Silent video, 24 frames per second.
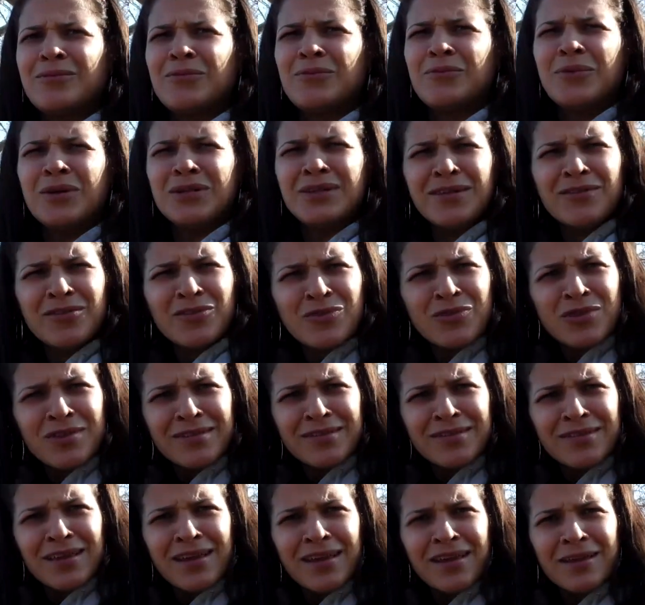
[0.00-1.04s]
what did you
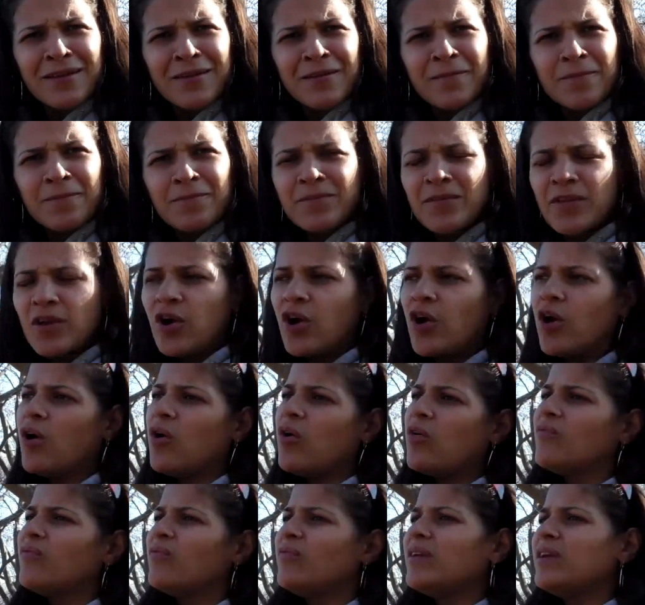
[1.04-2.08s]
just say?
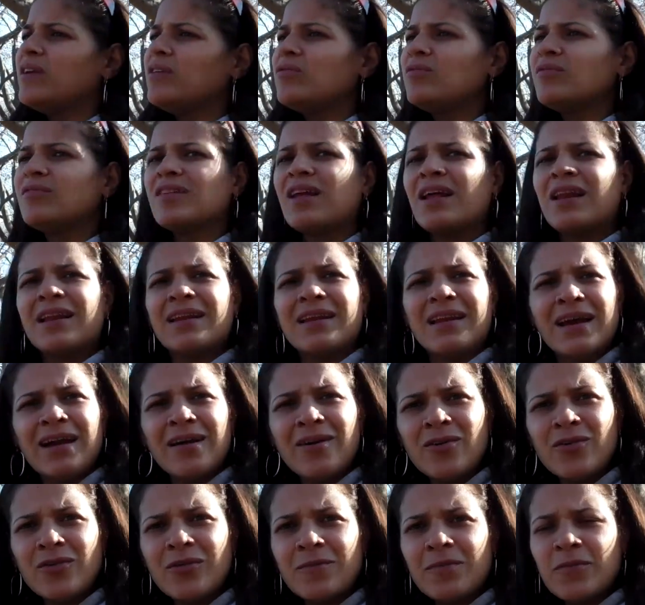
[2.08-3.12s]
Oh, V, you selling
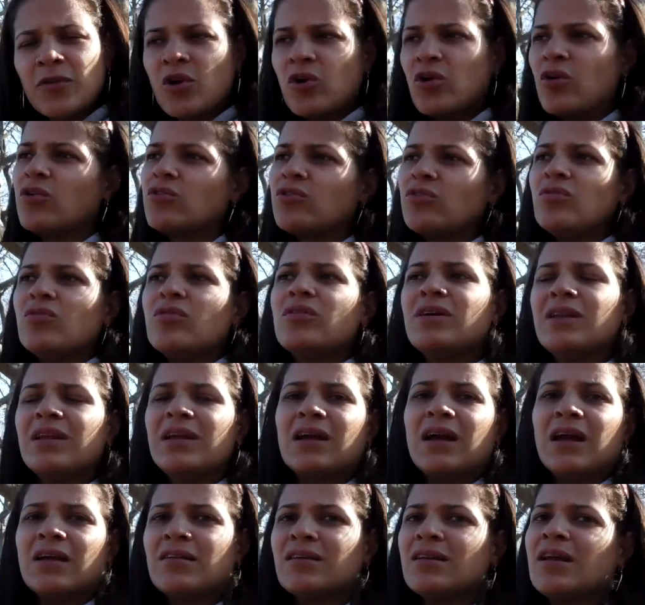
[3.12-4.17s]
out? Oh, you a
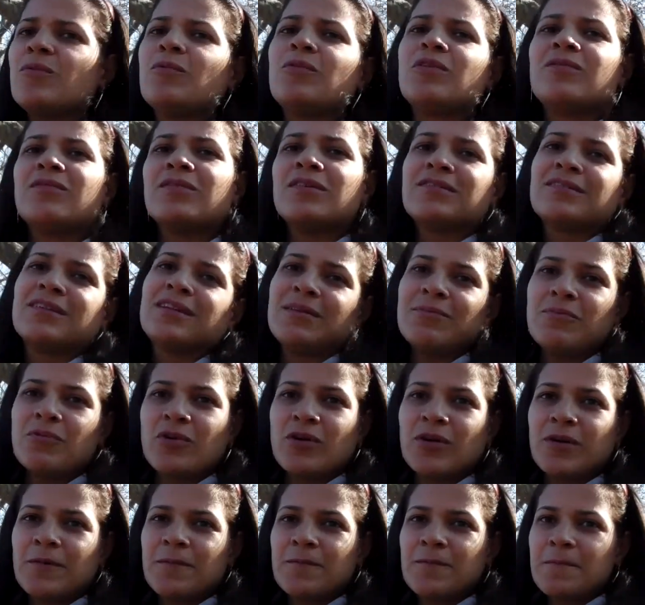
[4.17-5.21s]
gringa. You're not one of us
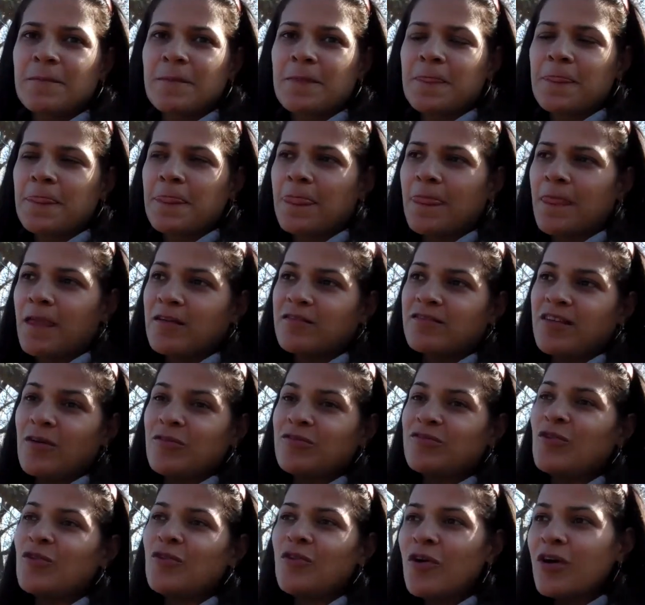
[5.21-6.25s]
anymore. So I
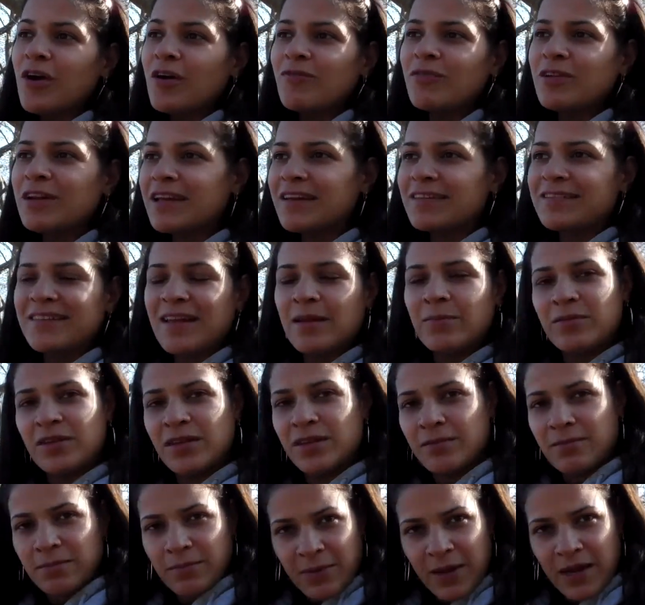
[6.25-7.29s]
was no longer really
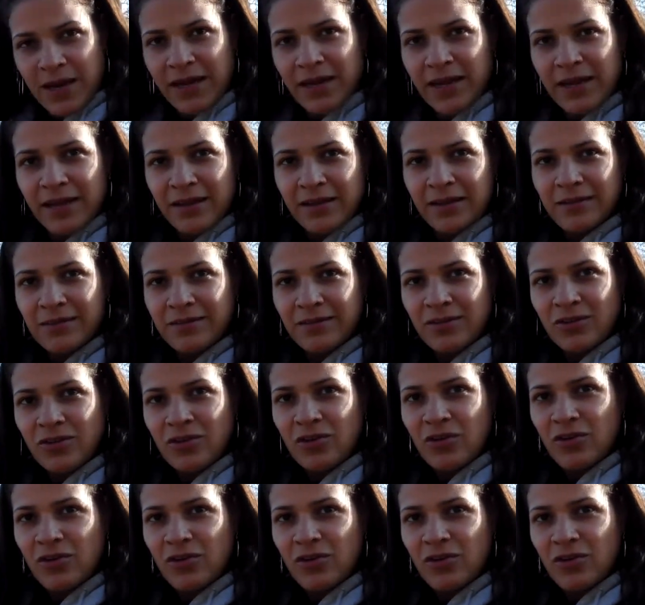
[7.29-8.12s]
accepted by, you